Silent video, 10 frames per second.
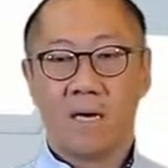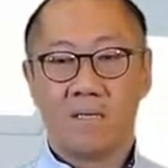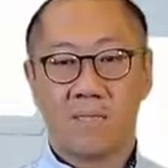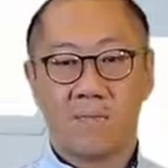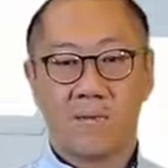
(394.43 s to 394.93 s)

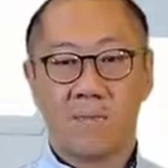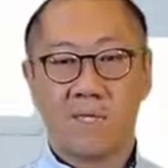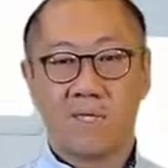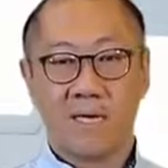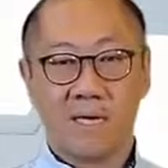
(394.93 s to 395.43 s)
some
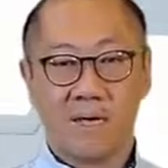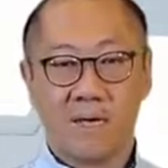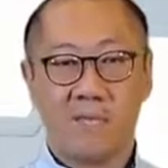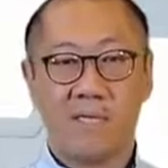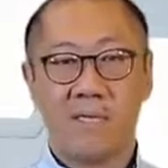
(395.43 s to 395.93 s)
companies are
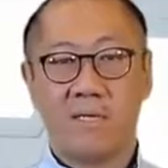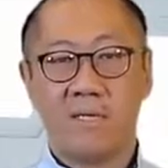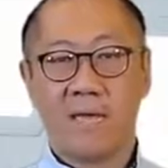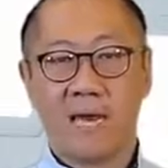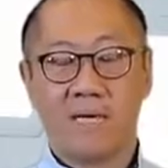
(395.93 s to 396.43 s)

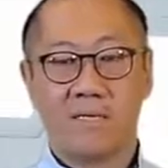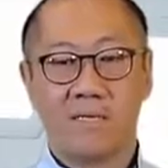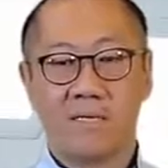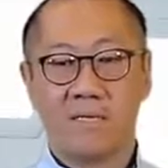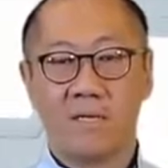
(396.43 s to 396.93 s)
increasingly
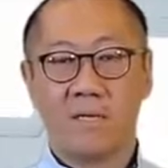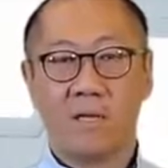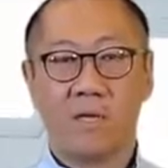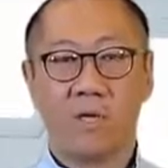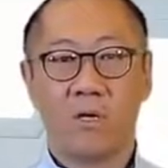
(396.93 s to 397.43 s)
accessing
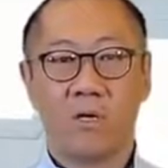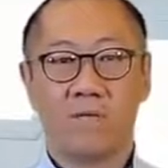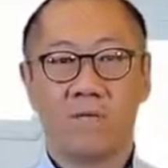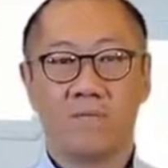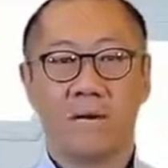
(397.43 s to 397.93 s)
lower
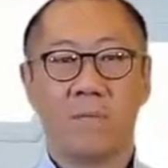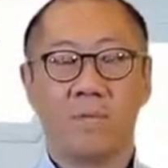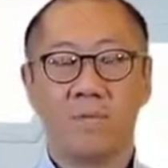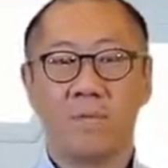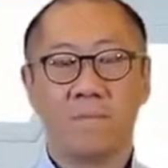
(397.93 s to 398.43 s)
cost of capital.